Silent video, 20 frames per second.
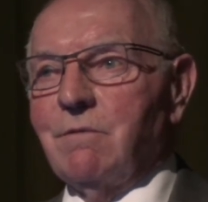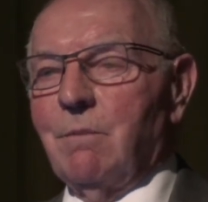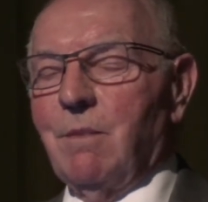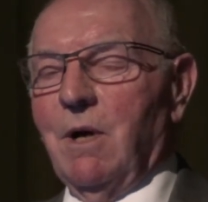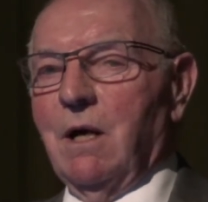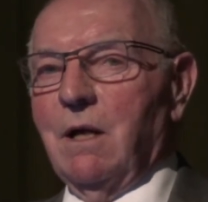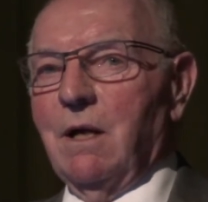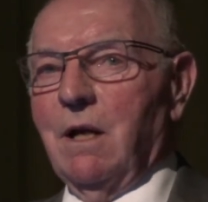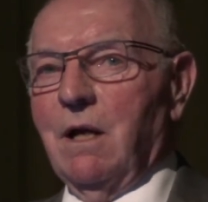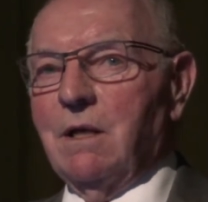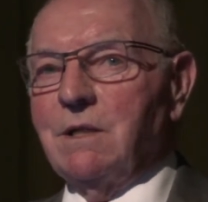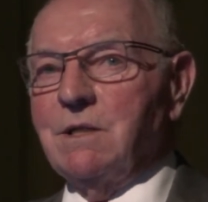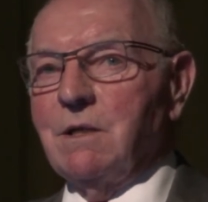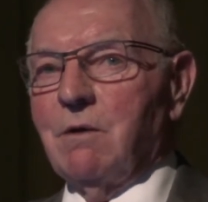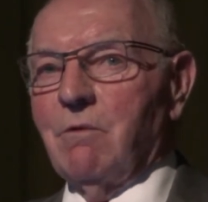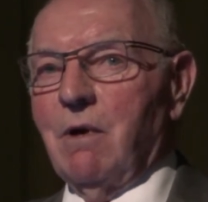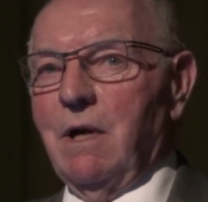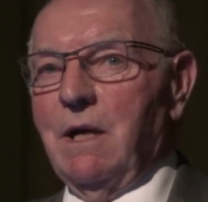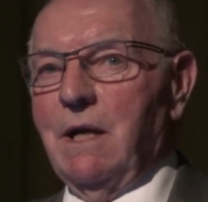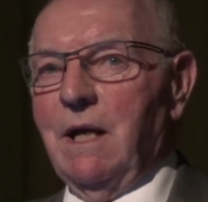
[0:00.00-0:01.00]
from
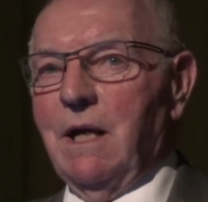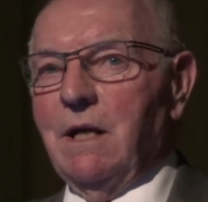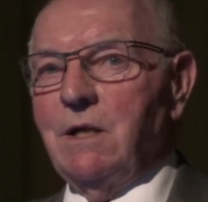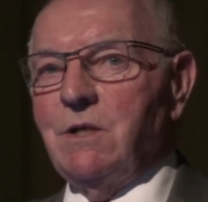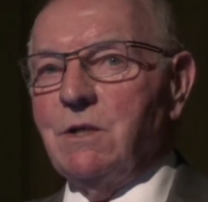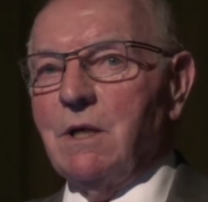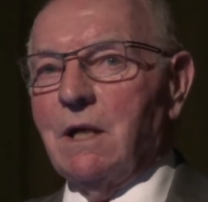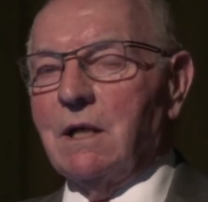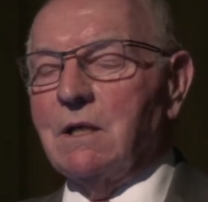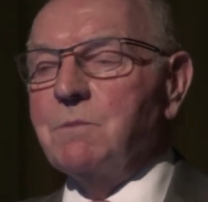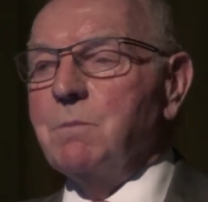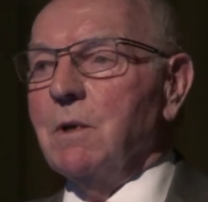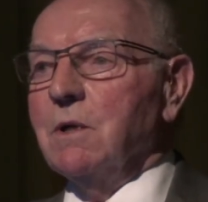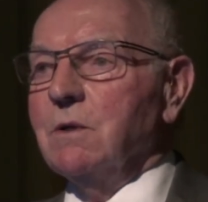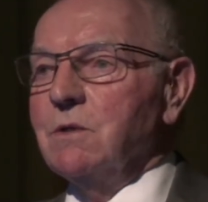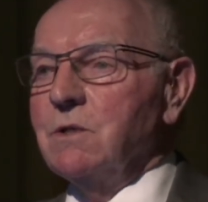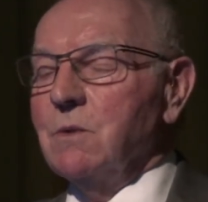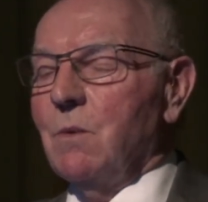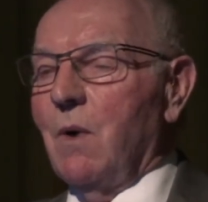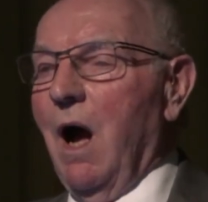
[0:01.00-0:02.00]
ionizing radiation
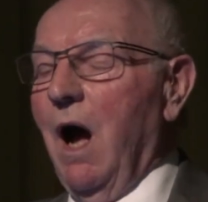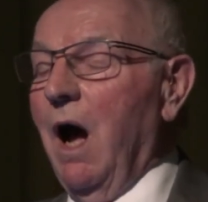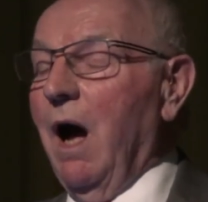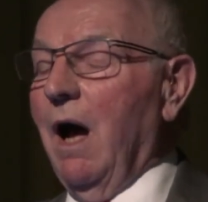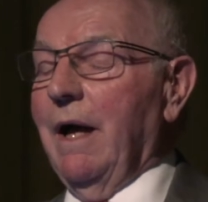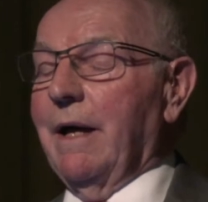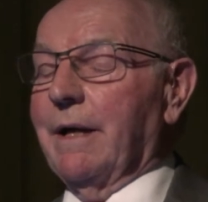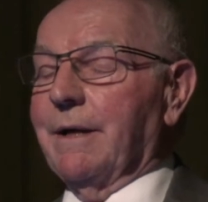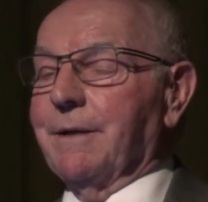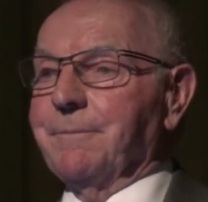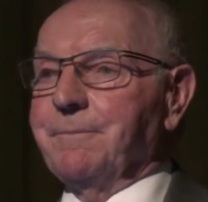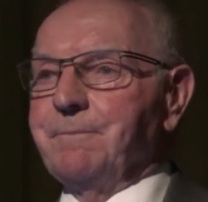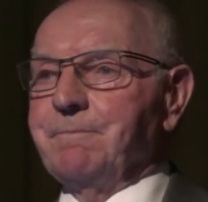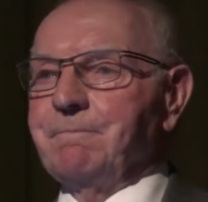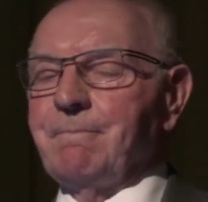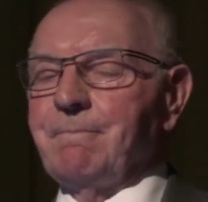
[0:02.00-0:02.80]
exposure were higher